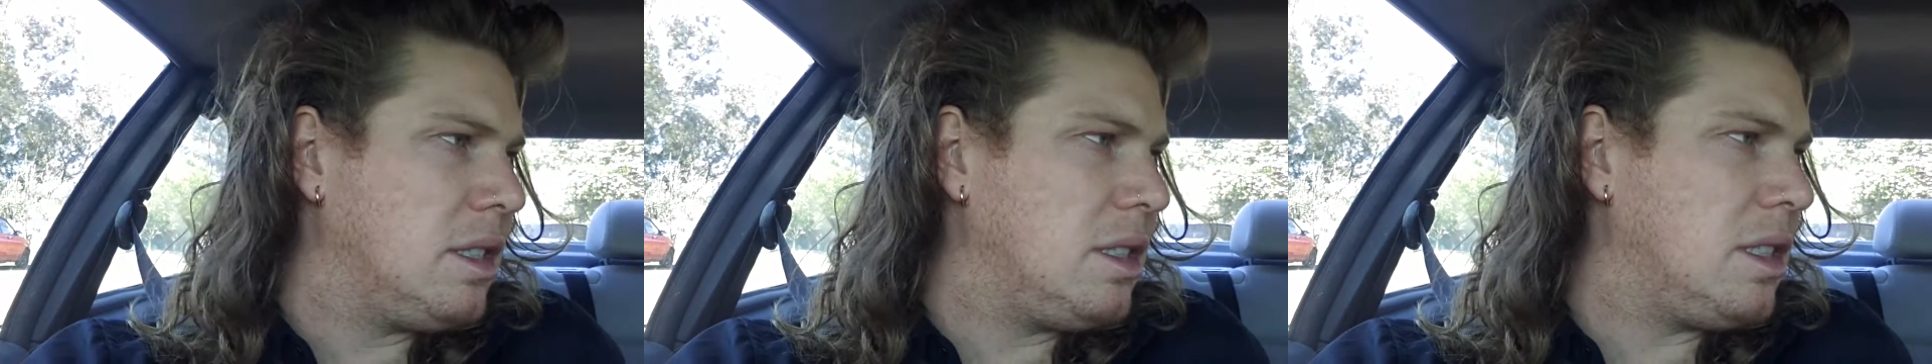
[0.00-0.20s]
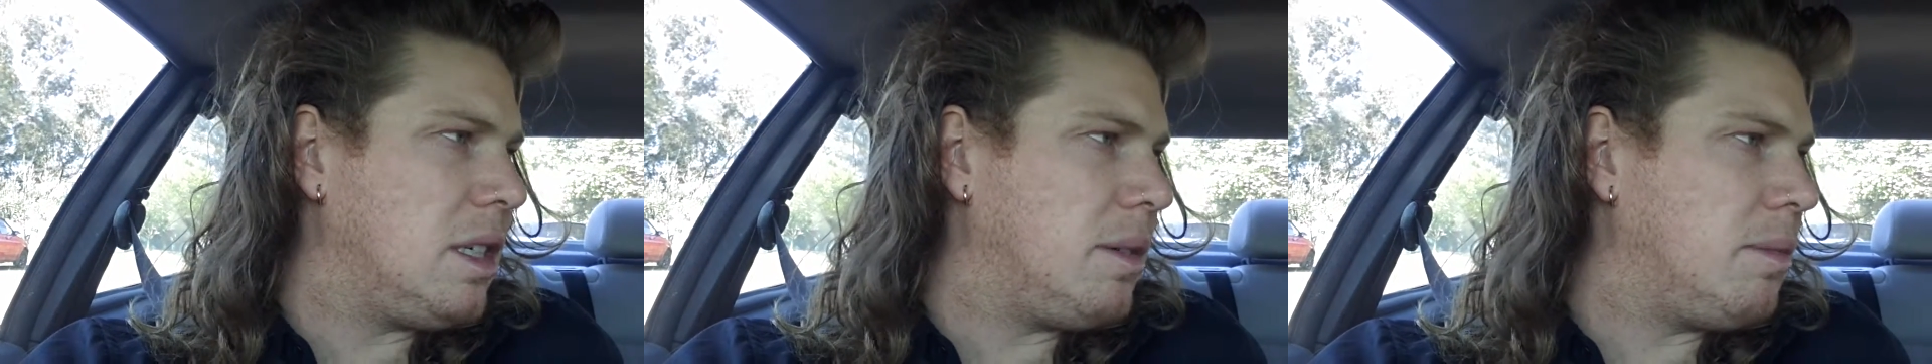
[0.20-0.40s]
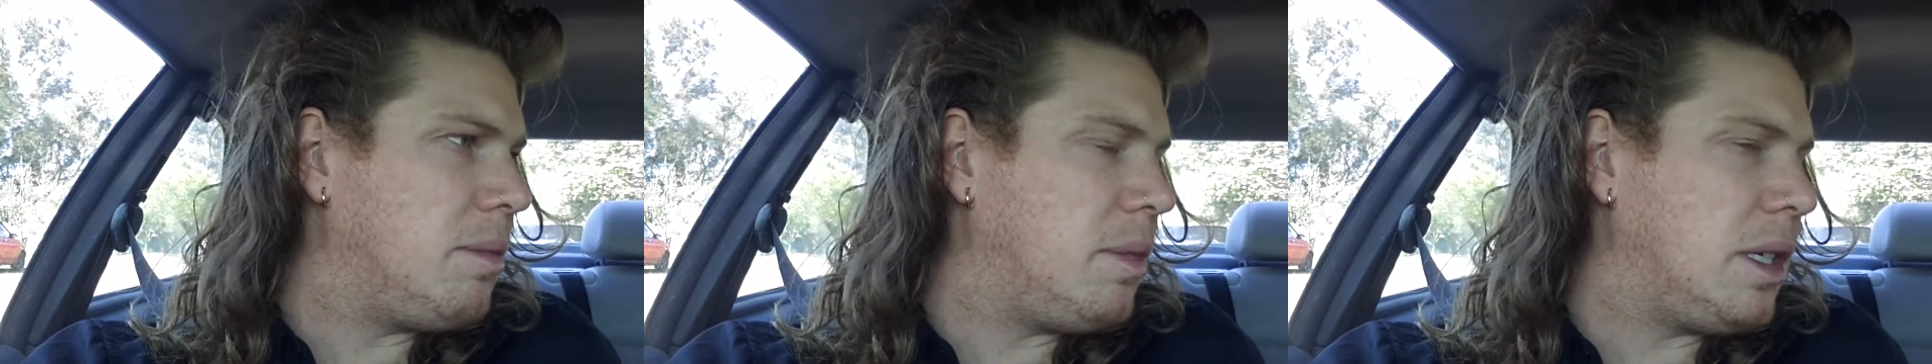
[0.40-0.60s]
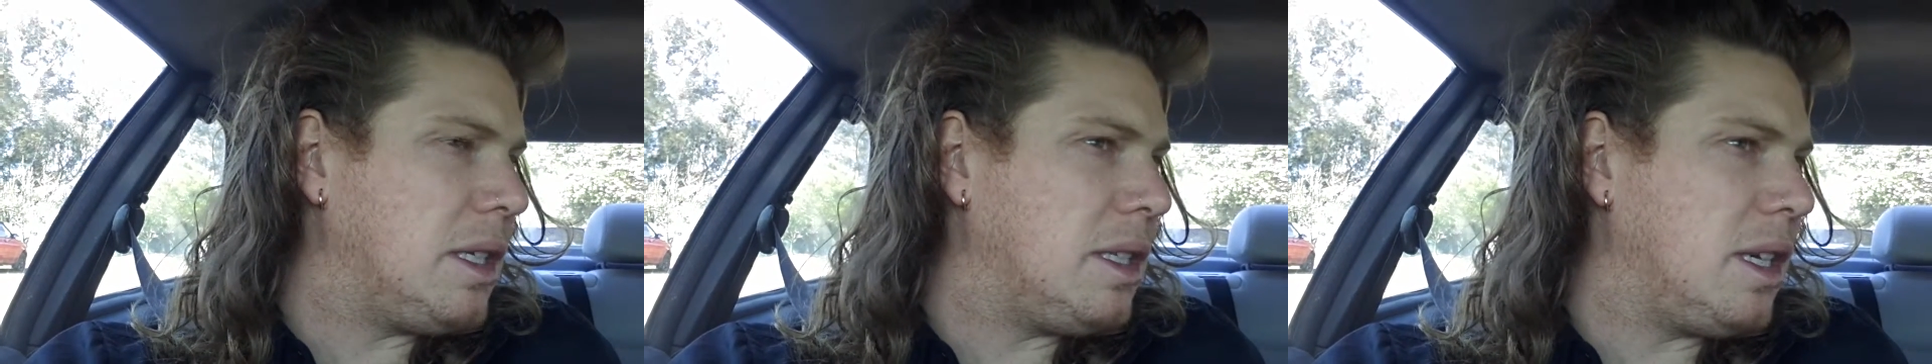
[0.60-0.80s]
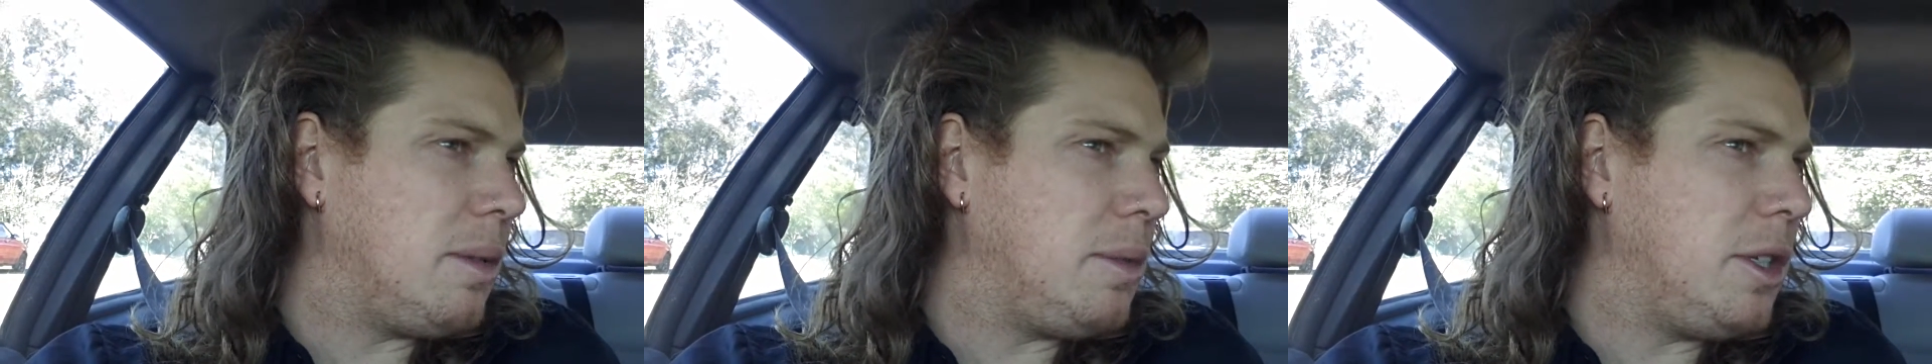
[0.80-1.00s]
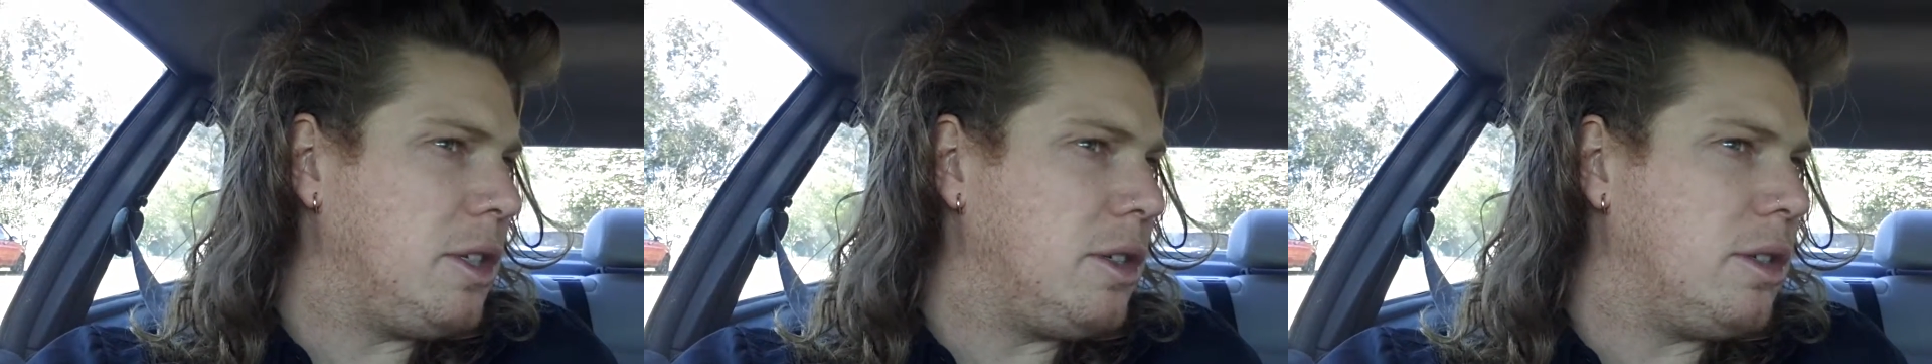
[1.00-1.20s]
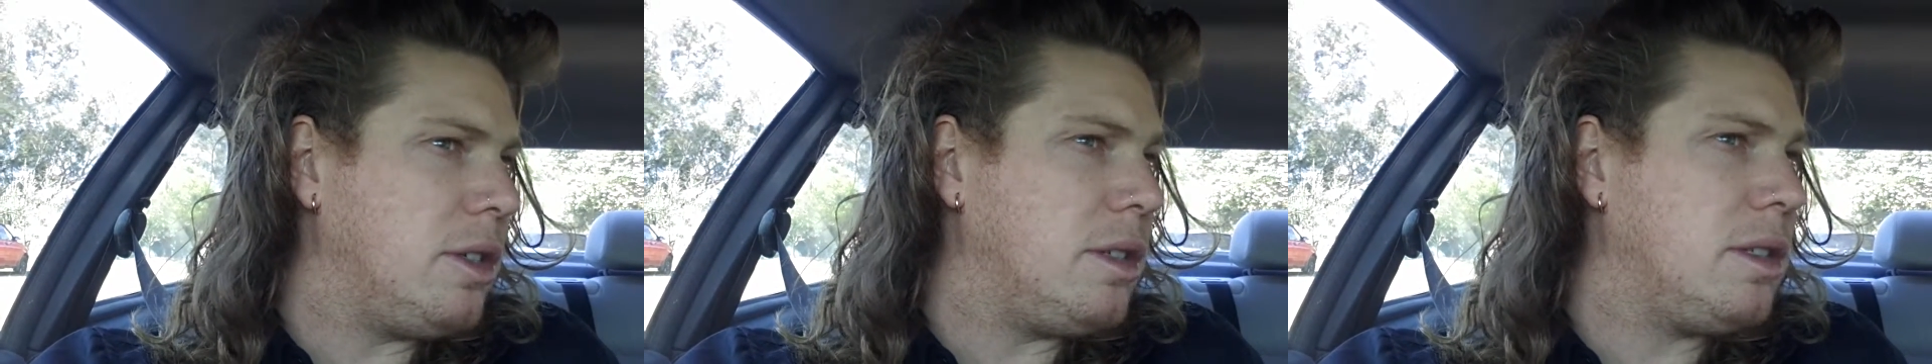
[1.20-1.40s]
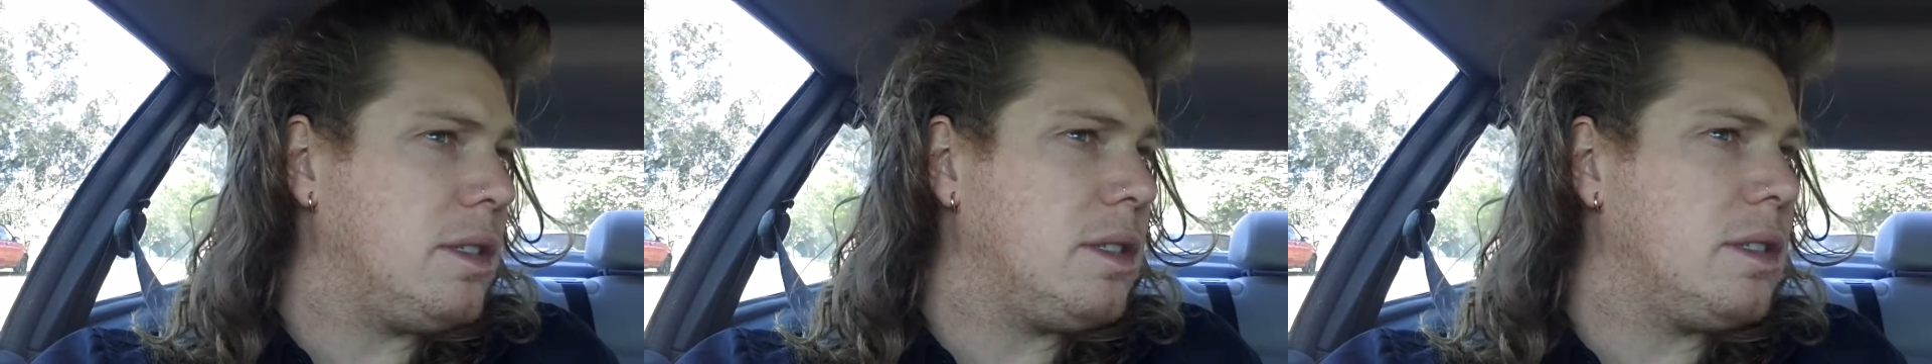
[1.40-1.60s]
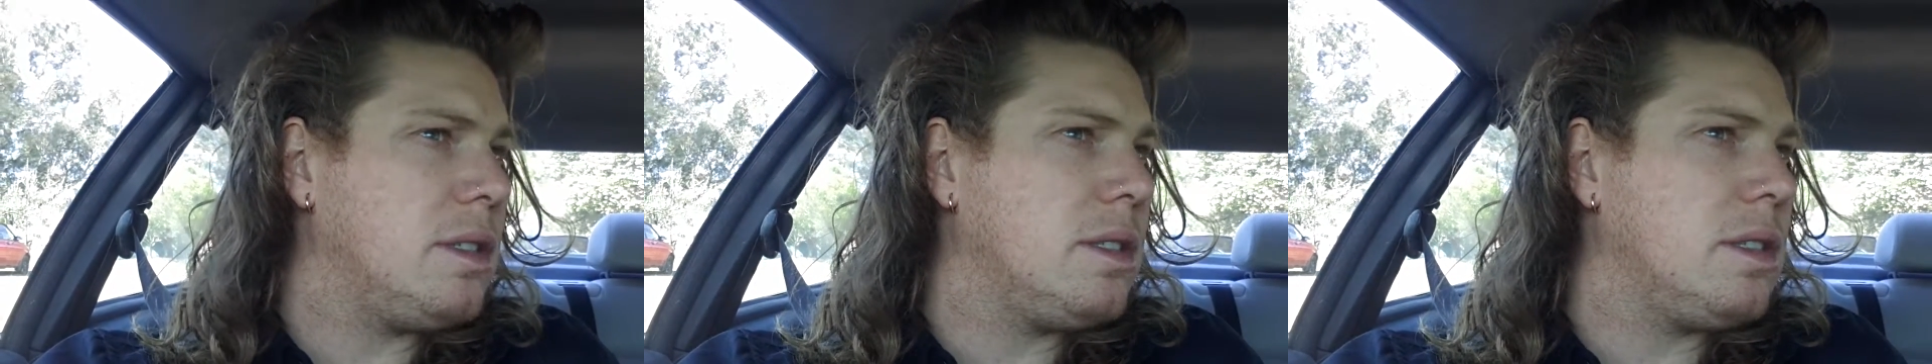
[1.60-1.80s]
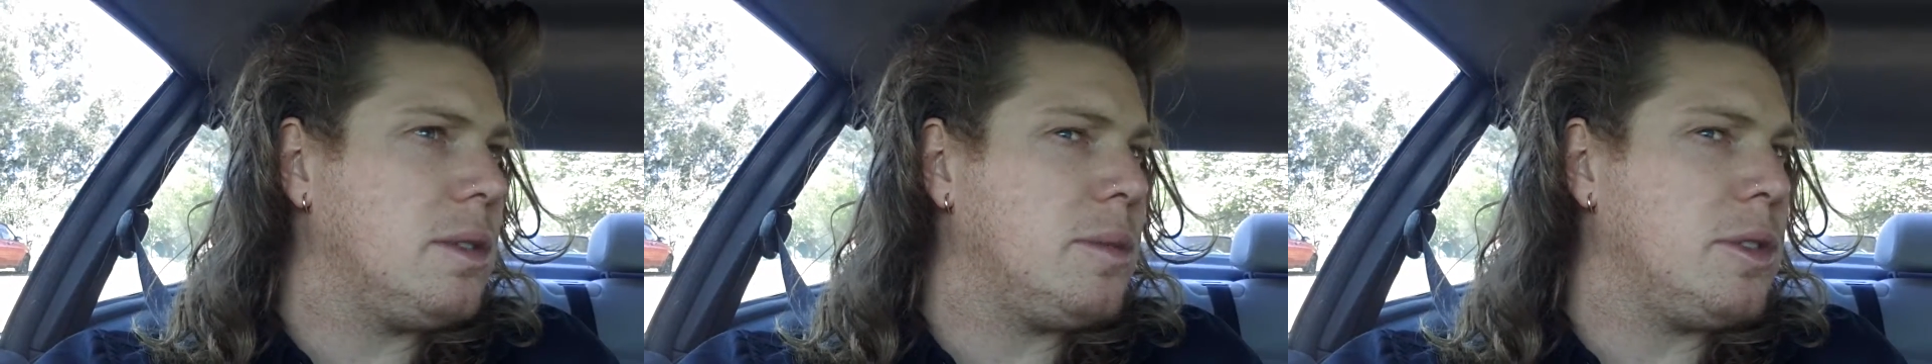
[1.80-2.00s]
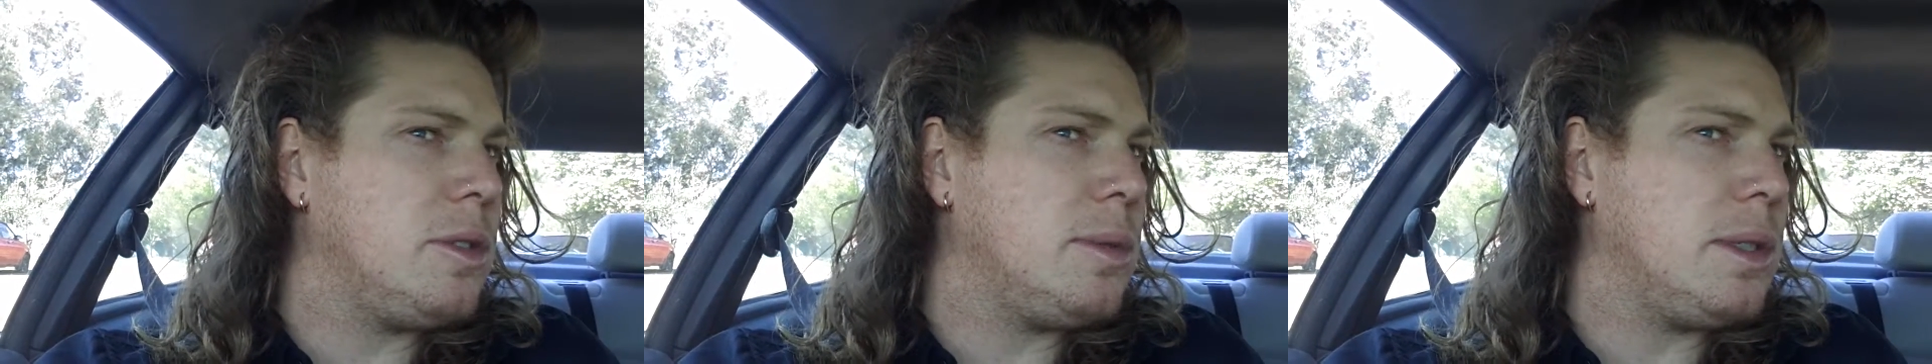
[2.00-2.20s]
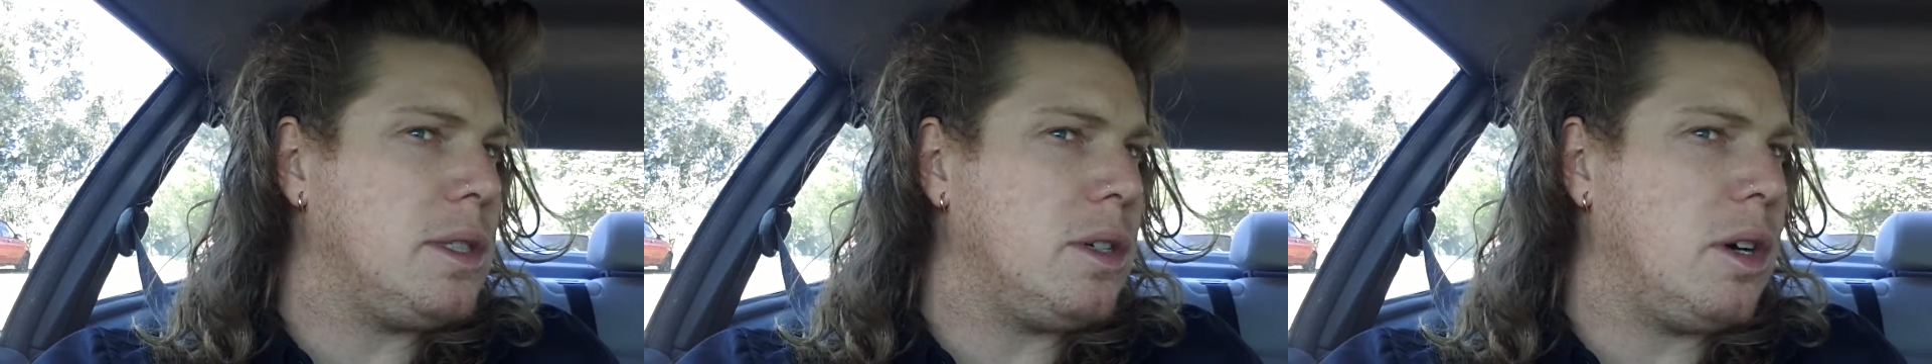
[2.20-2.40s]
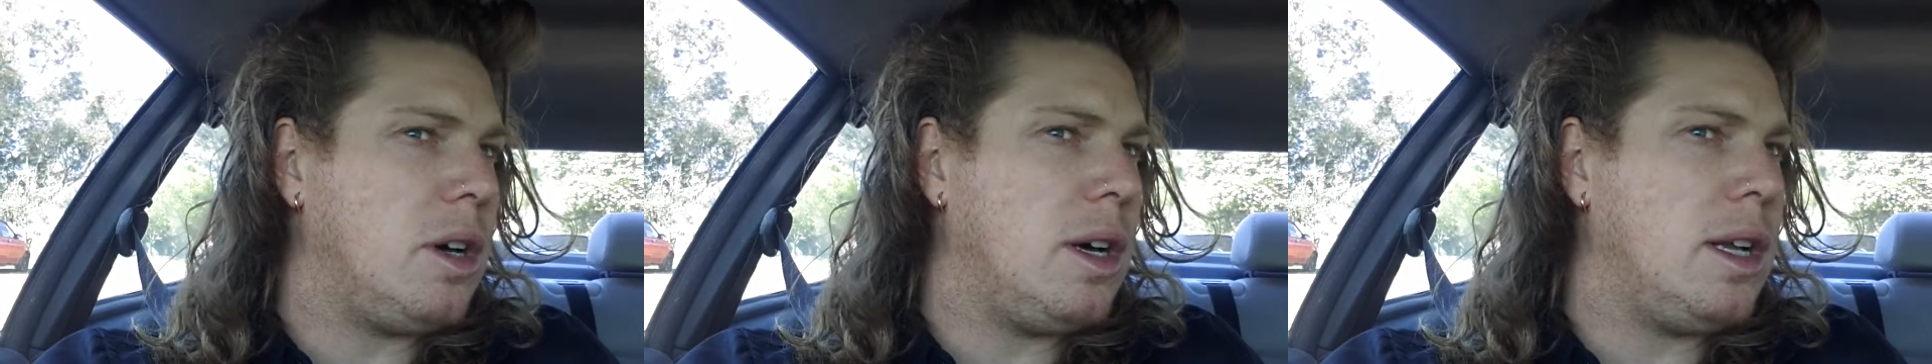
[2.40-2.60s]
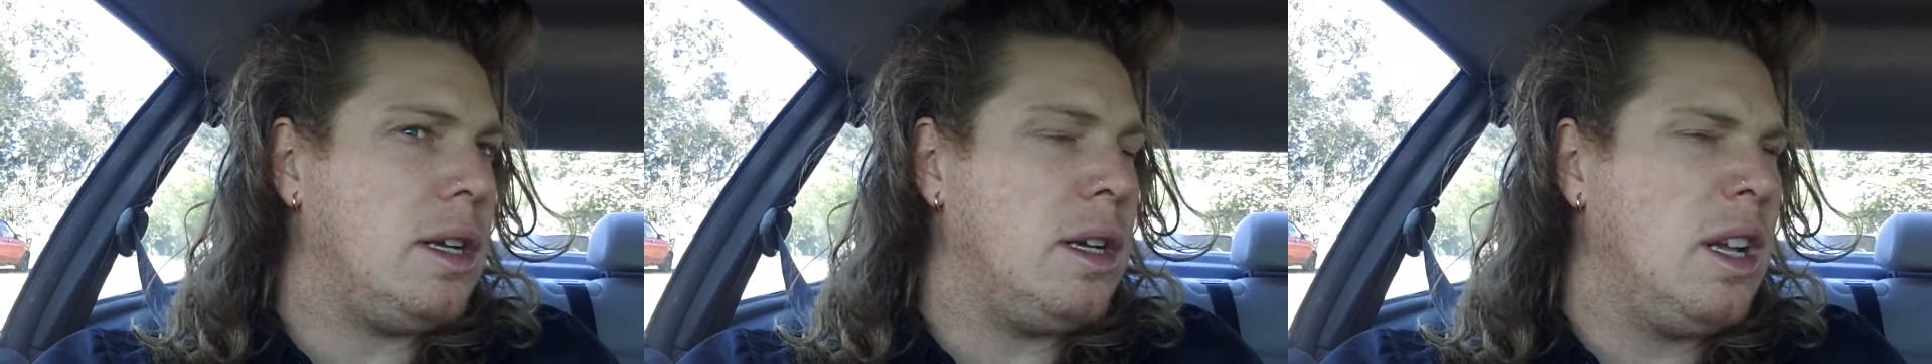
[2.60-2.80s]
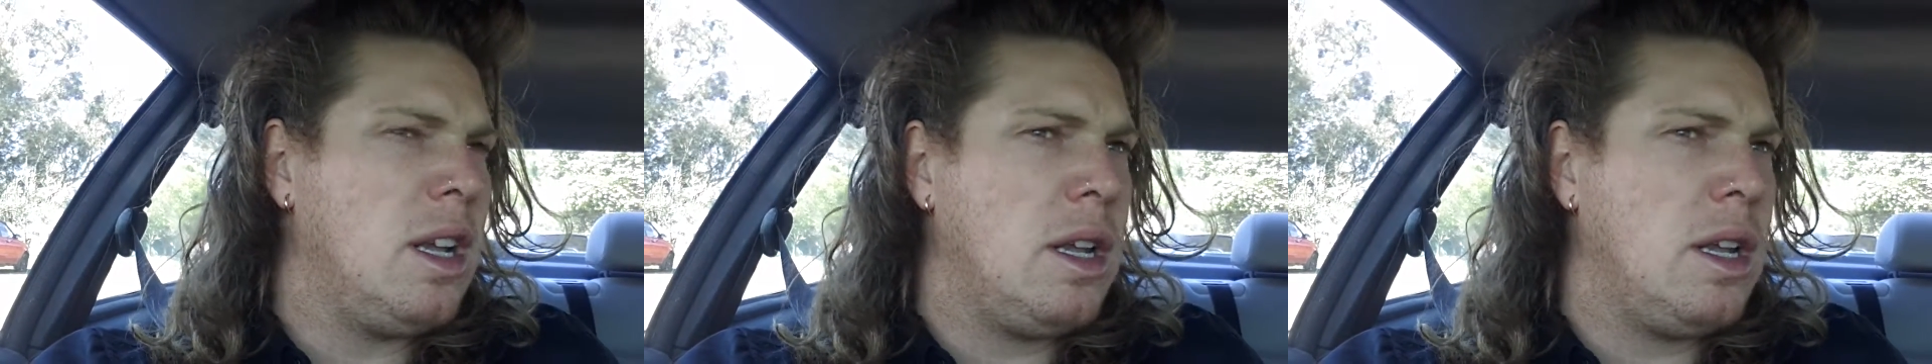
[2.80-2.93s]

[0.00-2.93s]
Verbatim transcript: Like my tummy hurts. I'm a little bit tired.